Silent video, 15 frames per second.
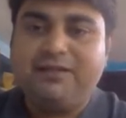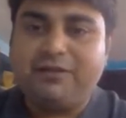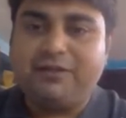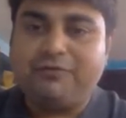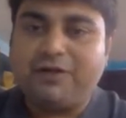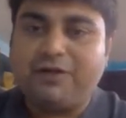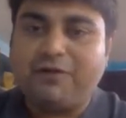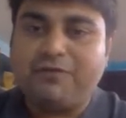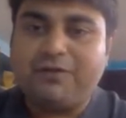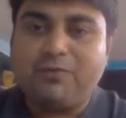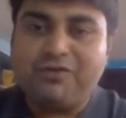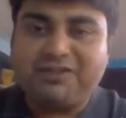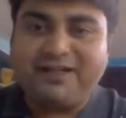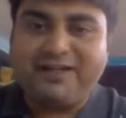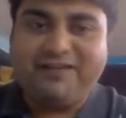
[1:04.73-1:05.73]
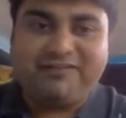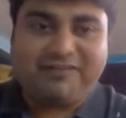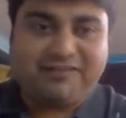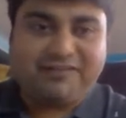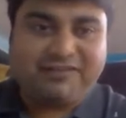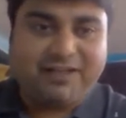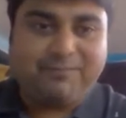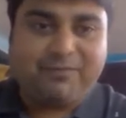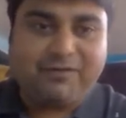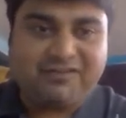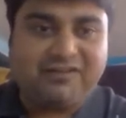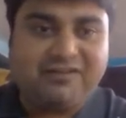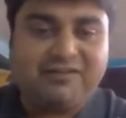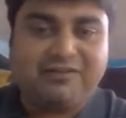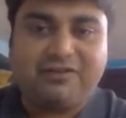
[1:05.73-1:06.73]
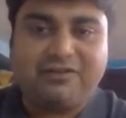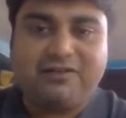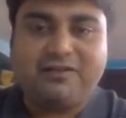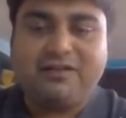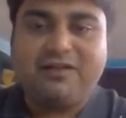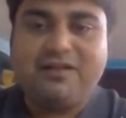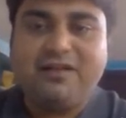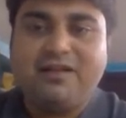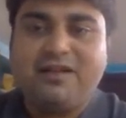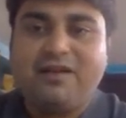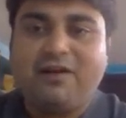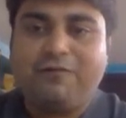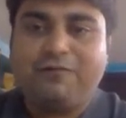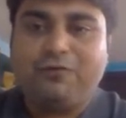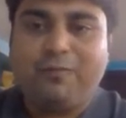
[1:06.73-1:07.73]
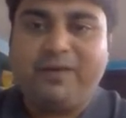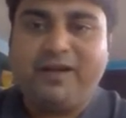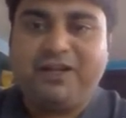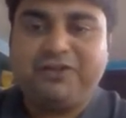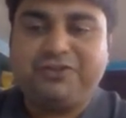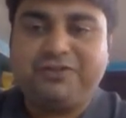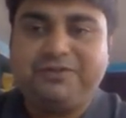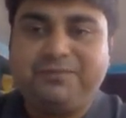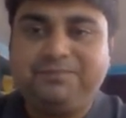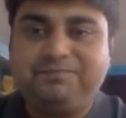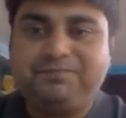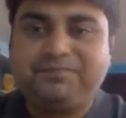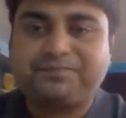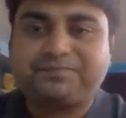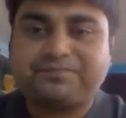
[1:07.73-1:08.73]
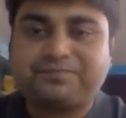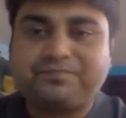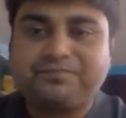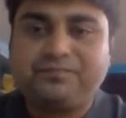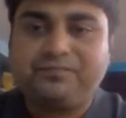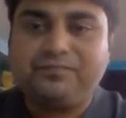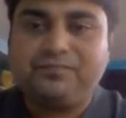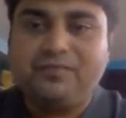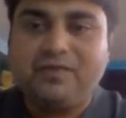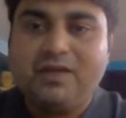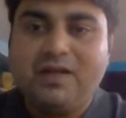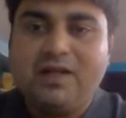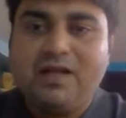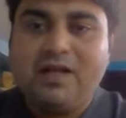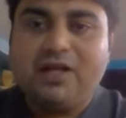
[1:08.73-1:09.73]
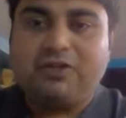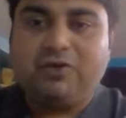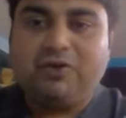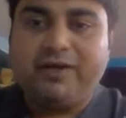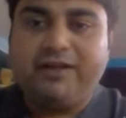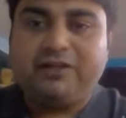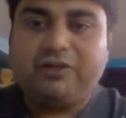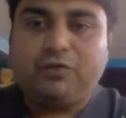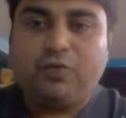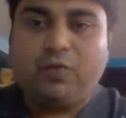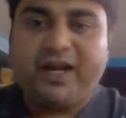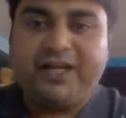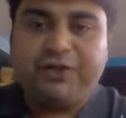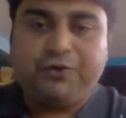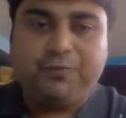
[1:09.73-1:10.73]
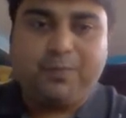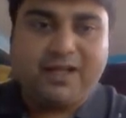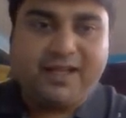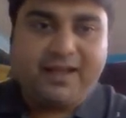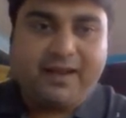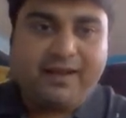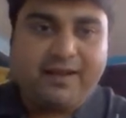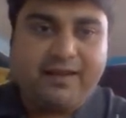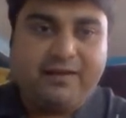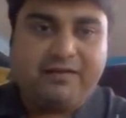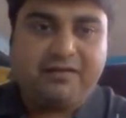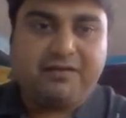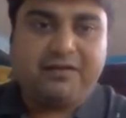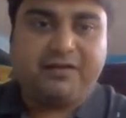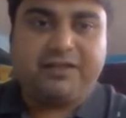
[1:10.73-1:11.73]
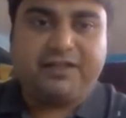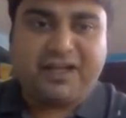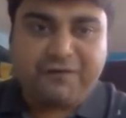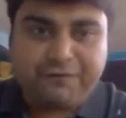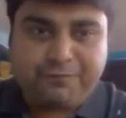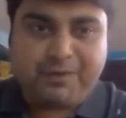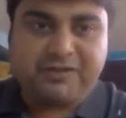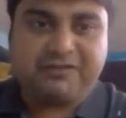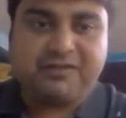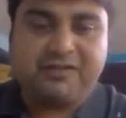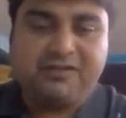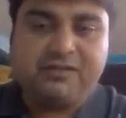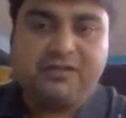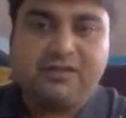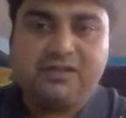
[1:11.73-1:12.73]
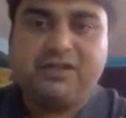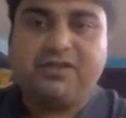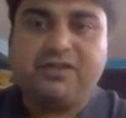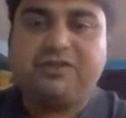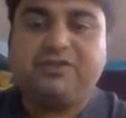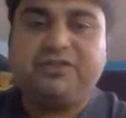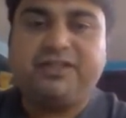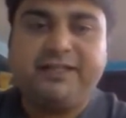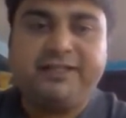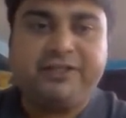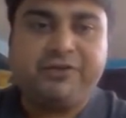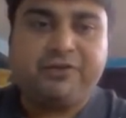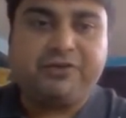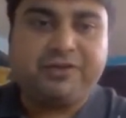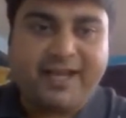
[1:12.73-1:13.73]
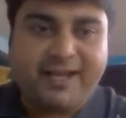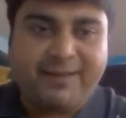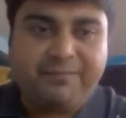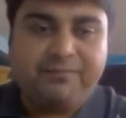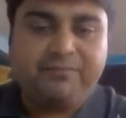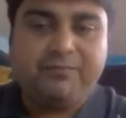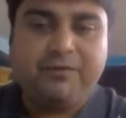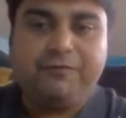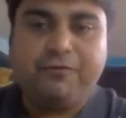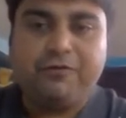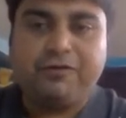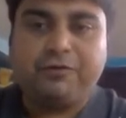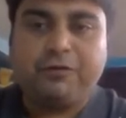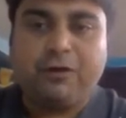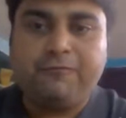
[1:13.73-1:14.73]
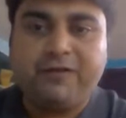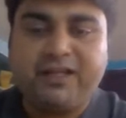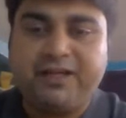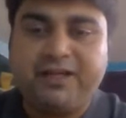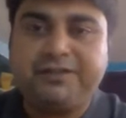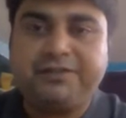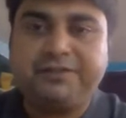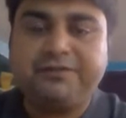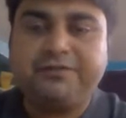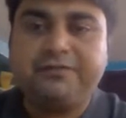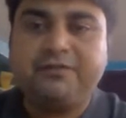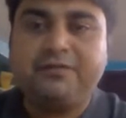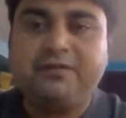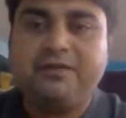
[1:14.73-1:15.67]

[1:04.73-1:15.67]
This is one of the most interesting puzzles of domination. So it's white to play. It's a tough puzzle, so take your time before solving it.